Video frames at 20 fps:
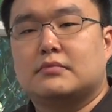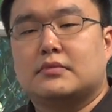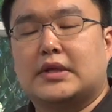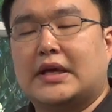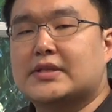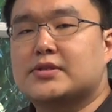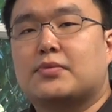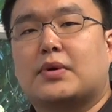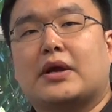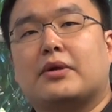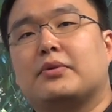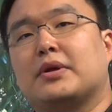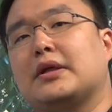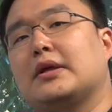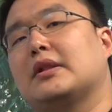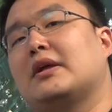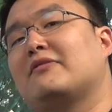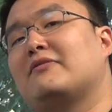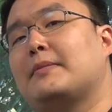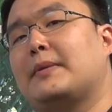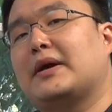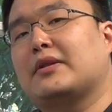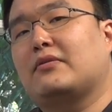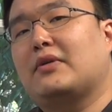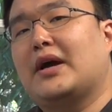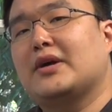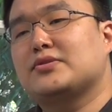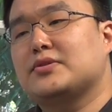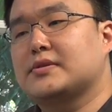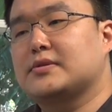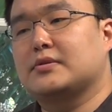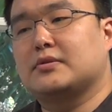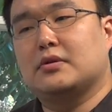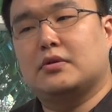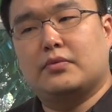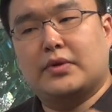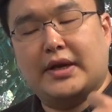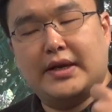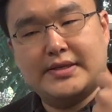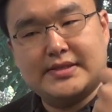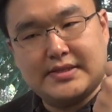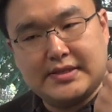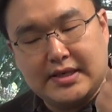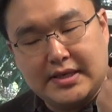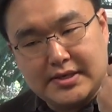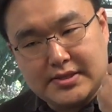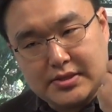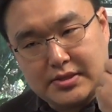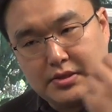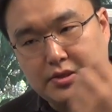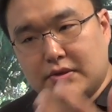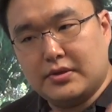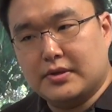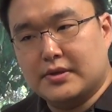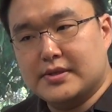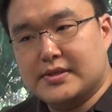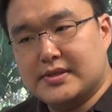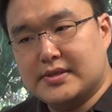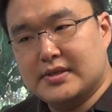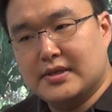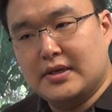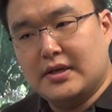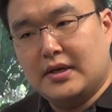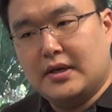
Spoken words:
That's what I really love about graduate school. When I see students